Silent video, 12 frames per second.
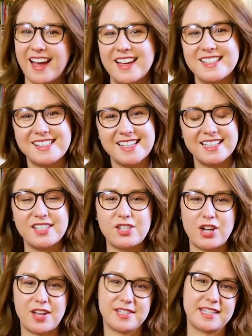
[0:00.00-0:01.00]
guys, it's
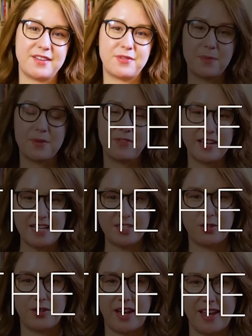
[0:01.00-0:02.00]
Chelsea from The
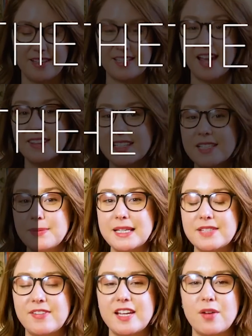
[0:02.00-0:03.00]
Financial Diet, and this
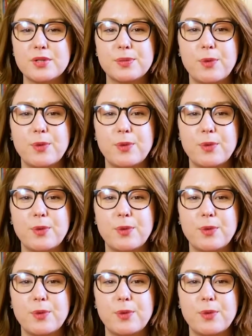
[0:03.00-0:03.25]
week's video is